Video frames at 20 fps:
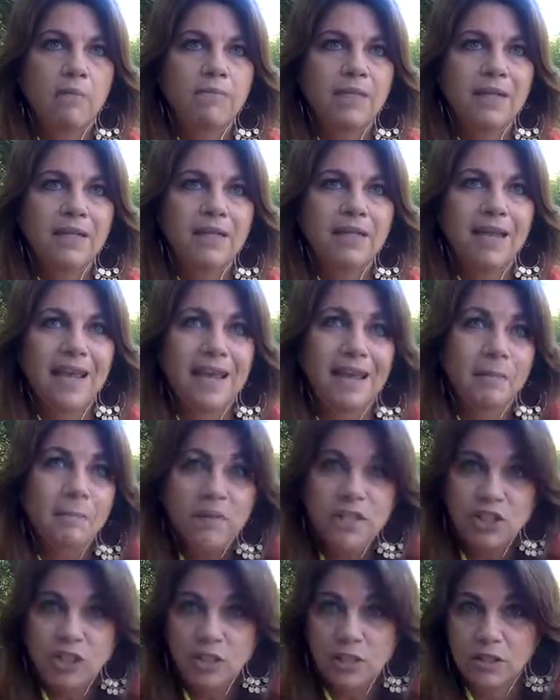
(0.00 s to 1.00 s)
that can
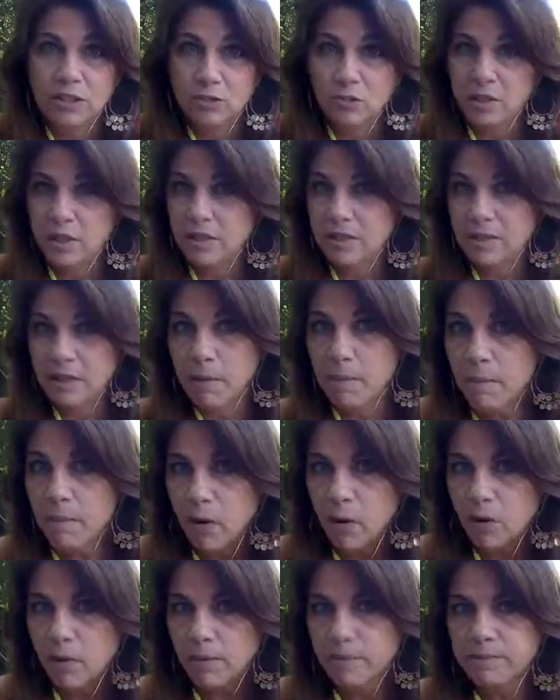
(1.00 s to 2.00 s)
be just sort of
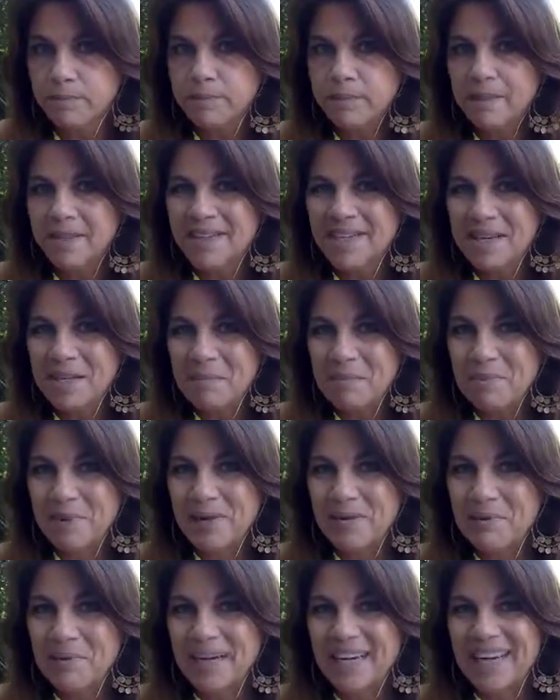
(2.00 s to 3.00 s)
simple.
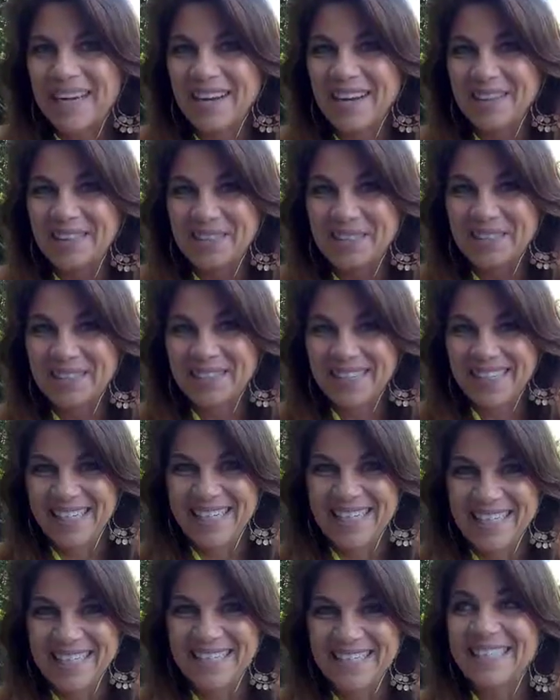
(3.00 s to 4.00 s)
But what I also
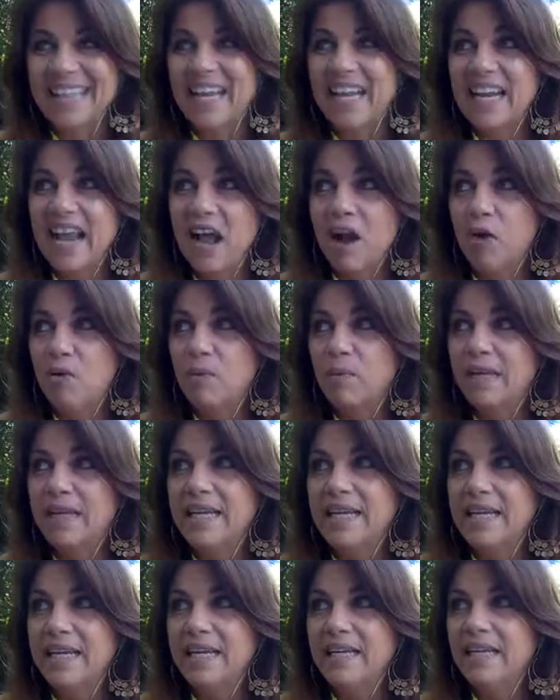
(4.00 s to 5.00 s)
see is that how
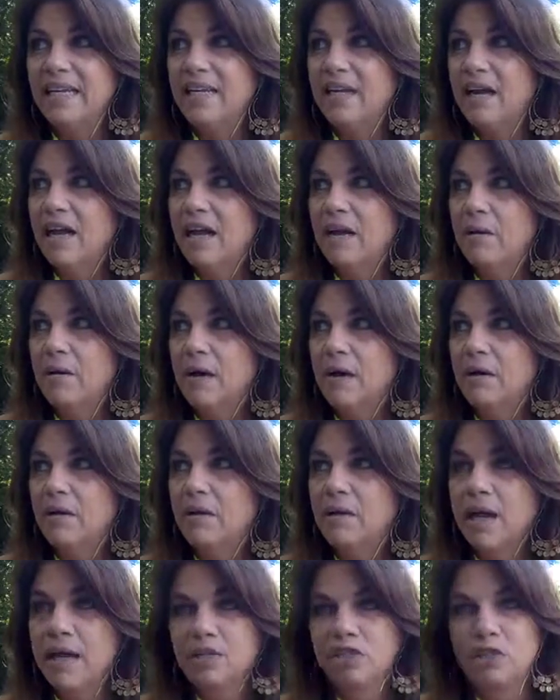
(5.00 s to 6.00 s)
we
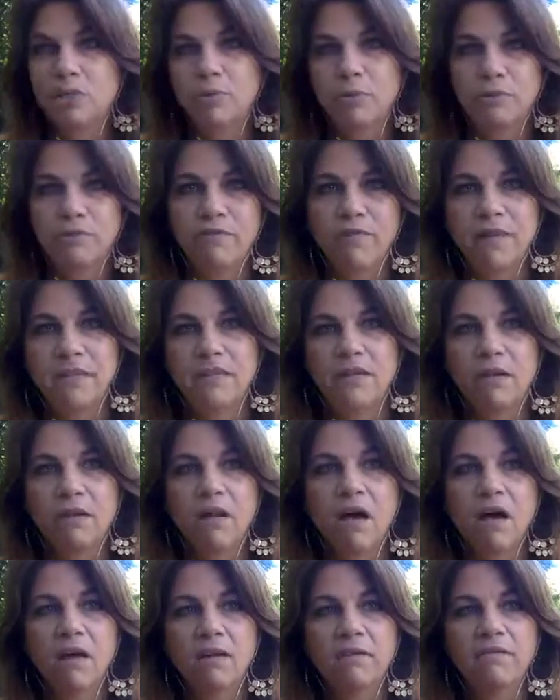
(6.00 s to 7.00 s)
actually prevent a
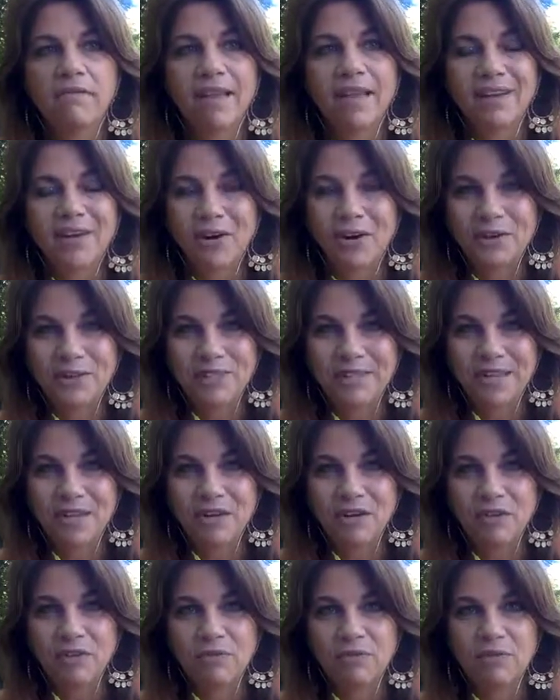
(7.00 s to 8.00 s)
lot of that
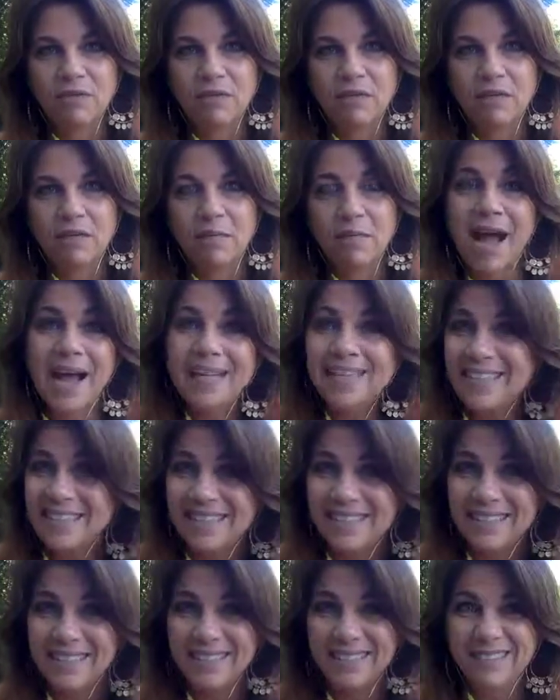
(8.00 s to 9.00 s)
ourselves. I
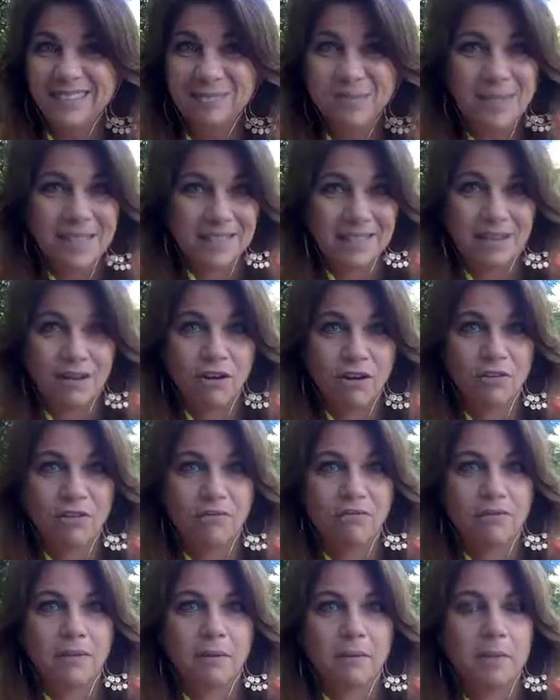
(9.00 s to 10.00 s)
did it
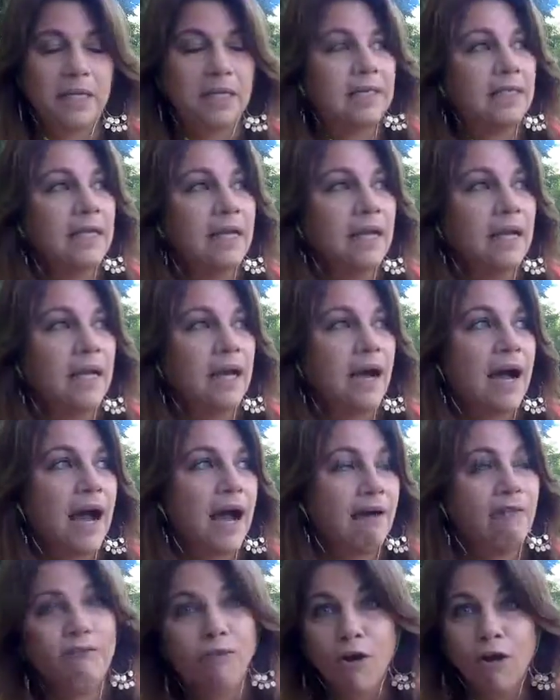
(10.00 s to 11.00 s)
myself. I mean,
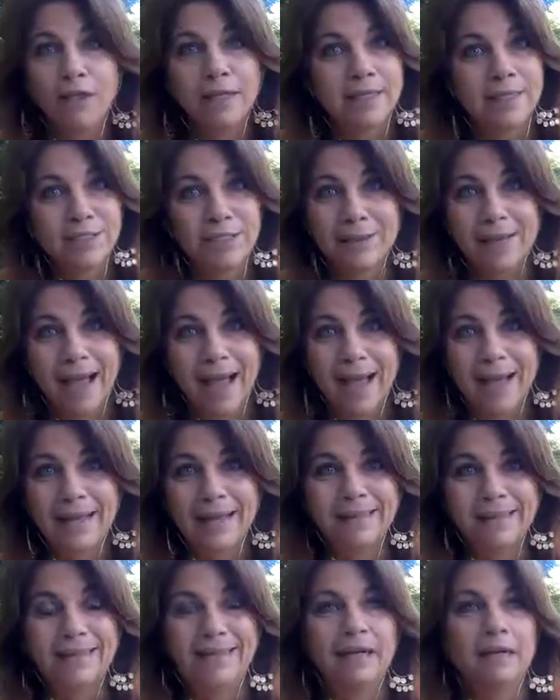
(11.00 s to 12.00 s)
I fall into that